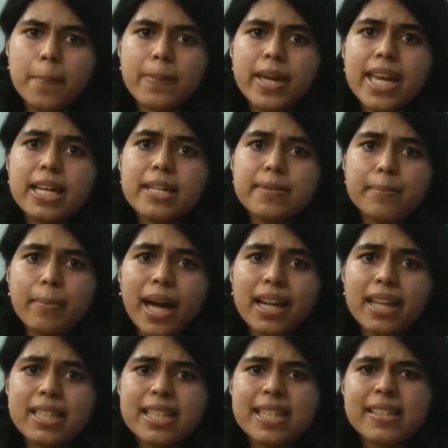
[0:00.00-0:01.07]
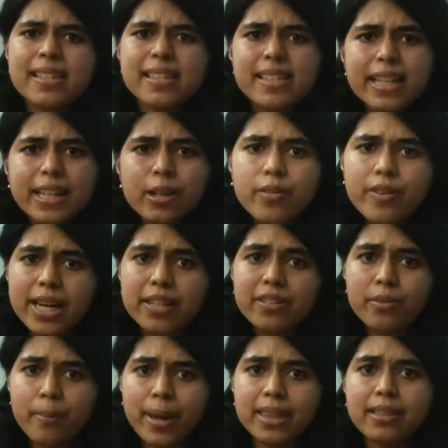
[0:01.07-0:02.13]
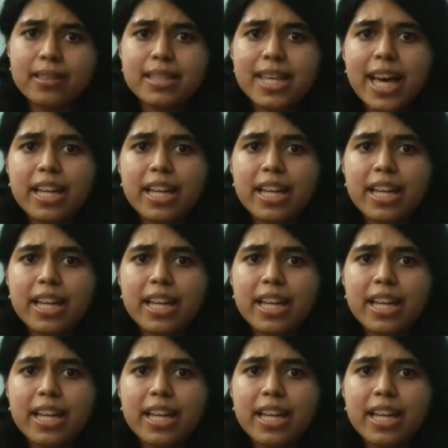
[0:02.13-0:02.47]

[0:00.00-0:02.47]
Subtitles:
be it Balaji sir's innovative methods.